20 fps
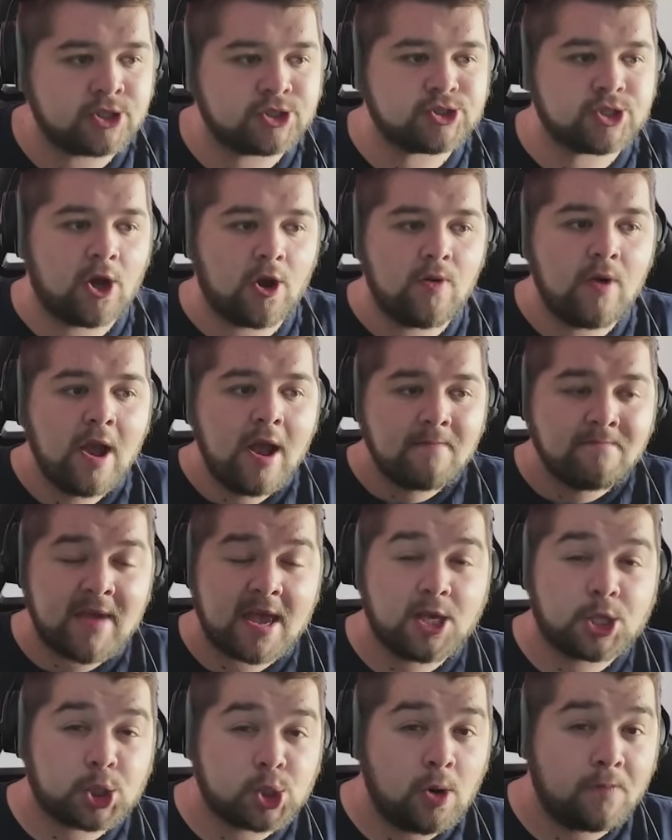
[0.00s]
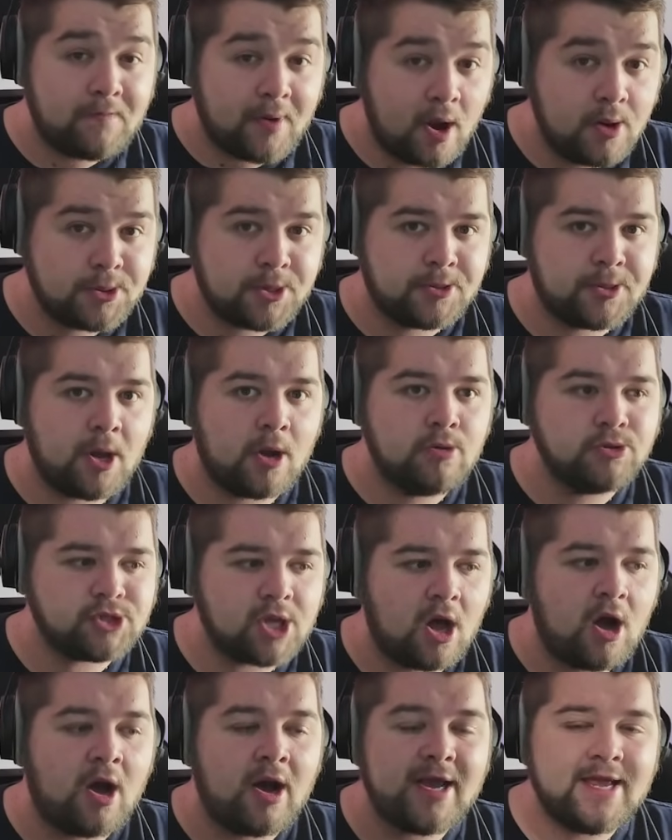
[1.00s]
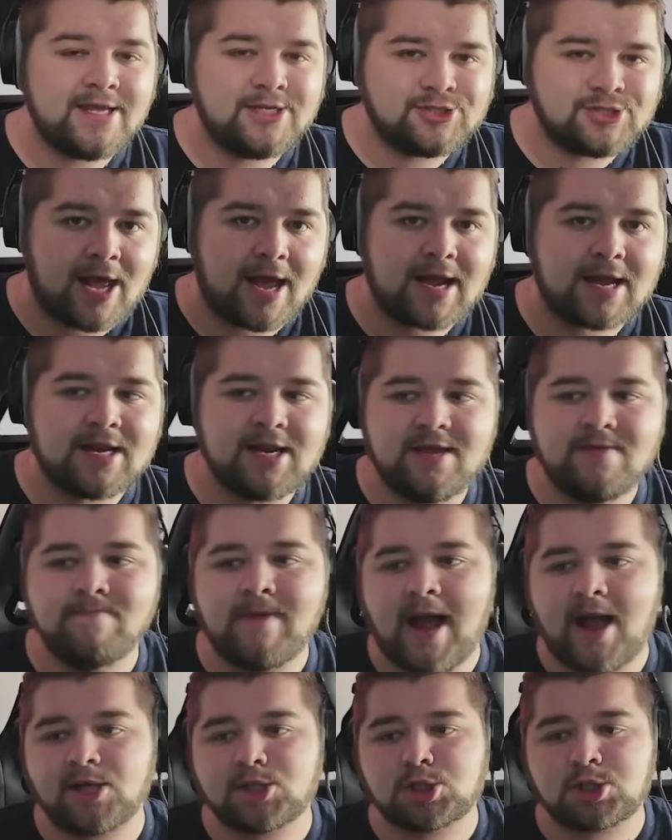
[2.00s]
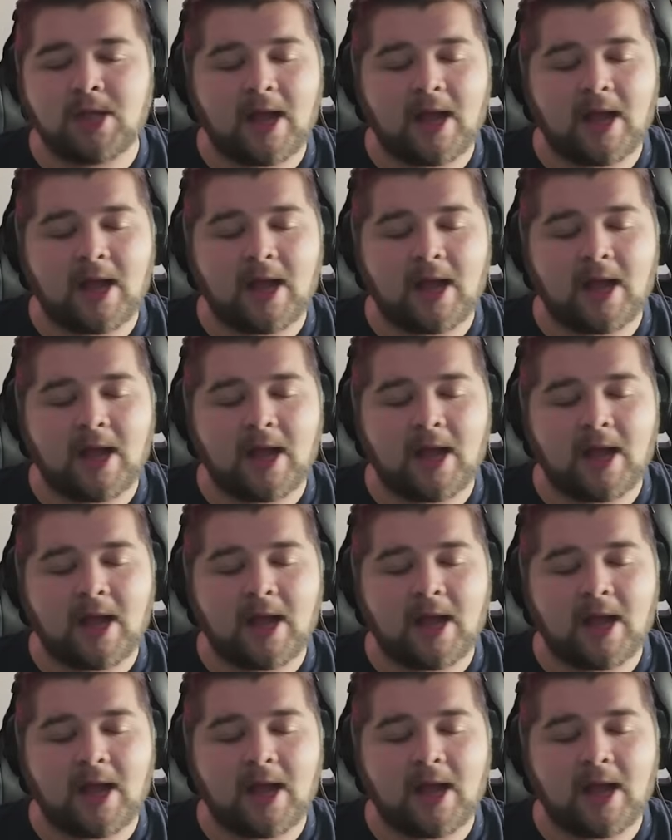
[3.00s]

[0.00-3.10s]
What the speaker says: So make sure both of those are exactly matched.